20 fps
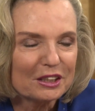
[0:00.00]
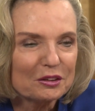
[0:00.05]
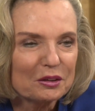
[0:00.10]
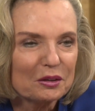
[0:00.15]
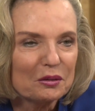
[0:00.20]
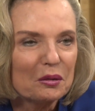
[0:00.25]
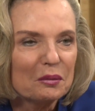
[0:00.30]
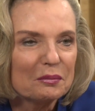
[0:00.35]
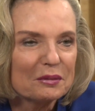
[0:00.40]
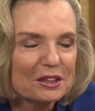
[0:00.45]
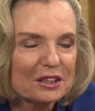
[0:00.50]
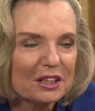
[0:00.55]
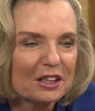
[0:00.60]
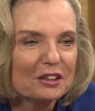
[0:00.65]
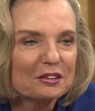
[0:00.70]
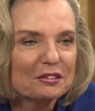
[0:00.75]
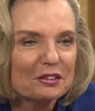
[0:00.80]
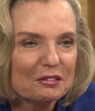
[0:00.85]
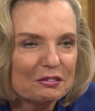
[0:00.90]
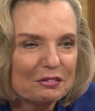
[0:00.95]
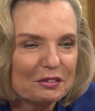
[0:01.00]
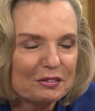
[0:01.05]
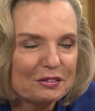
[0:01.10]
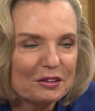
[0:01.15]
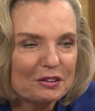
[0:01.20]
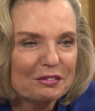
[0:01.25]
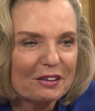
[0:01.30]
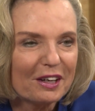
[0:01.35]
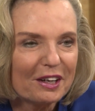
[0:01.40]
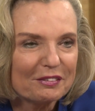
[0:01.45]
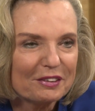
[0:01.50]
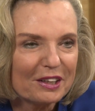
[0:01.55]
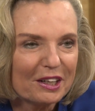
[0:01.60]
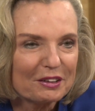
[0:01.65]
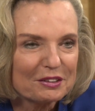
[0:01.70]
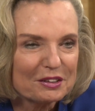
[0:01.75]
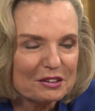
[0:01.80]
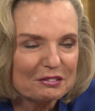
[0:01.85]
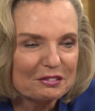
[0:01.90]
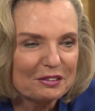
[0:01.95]
I got almost
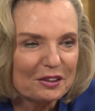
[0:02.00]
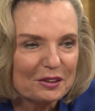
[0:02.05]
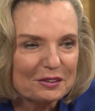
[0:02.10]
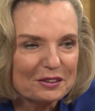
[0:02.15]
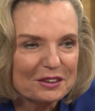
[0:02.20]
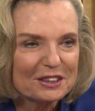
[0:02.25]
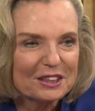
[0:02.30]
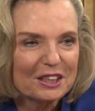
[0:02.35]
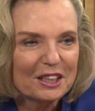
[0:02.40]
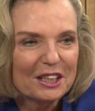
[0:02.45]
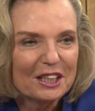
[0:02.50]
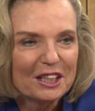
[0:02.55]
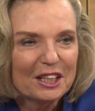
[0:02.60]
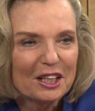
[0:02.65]
155,000 votes,